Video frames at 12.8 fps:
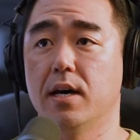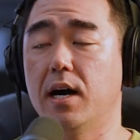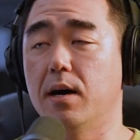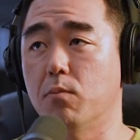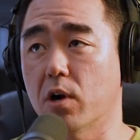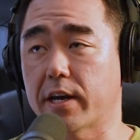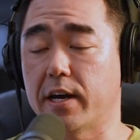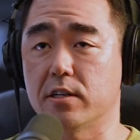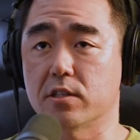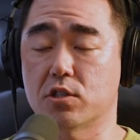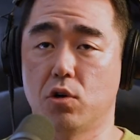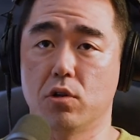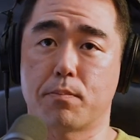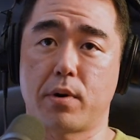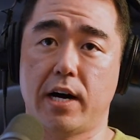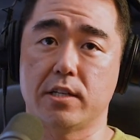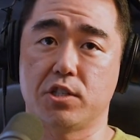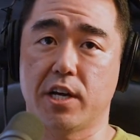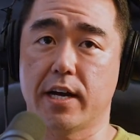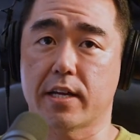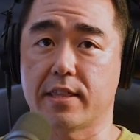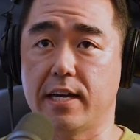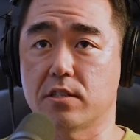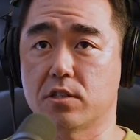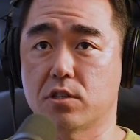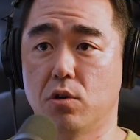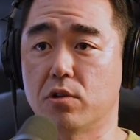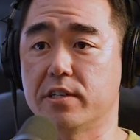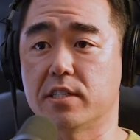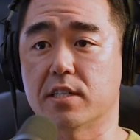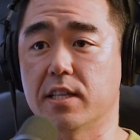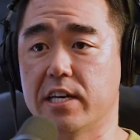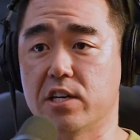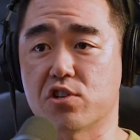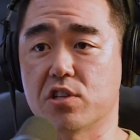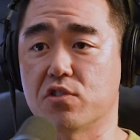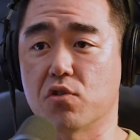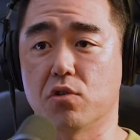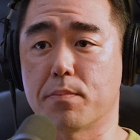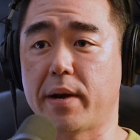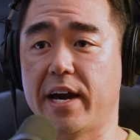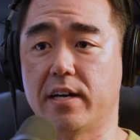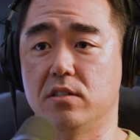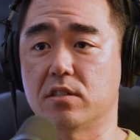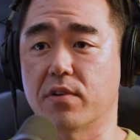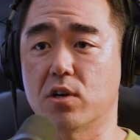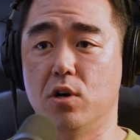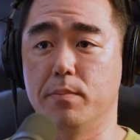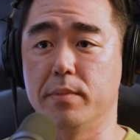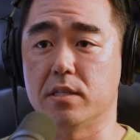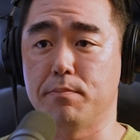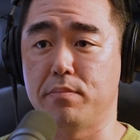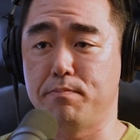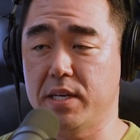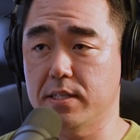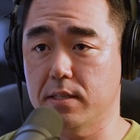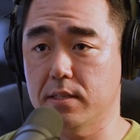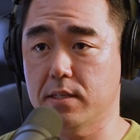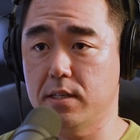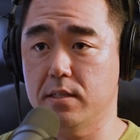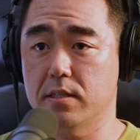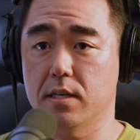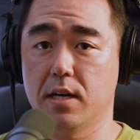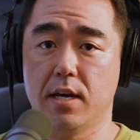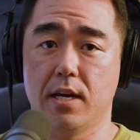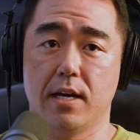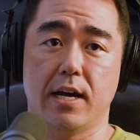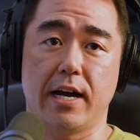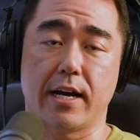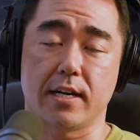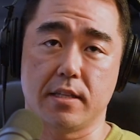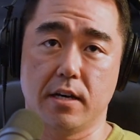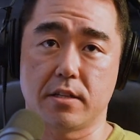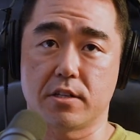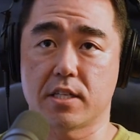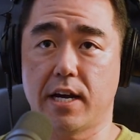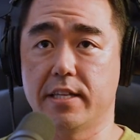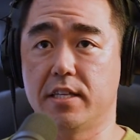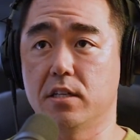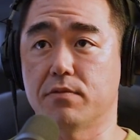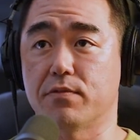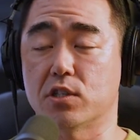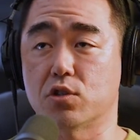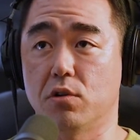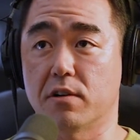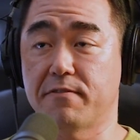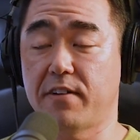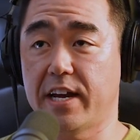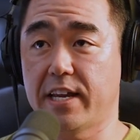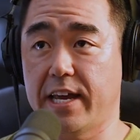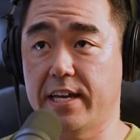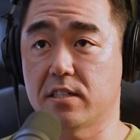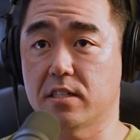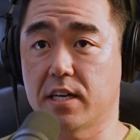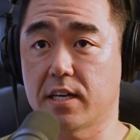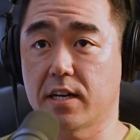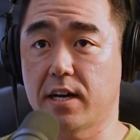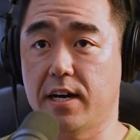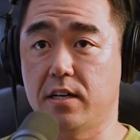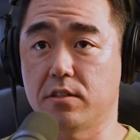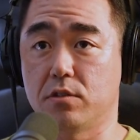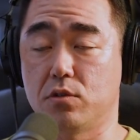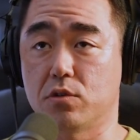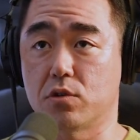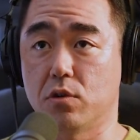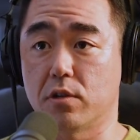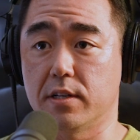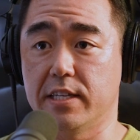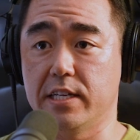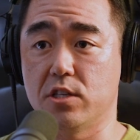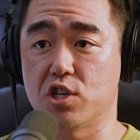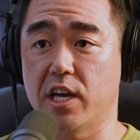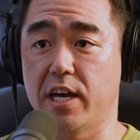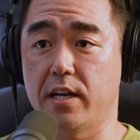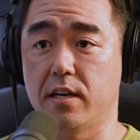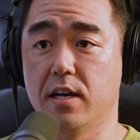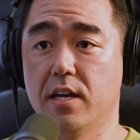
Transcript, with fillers: I'm working on a solar project that's solar installation, solar panels for homes and businesses. I got another side deal for solar financing. I also do solar lead gen.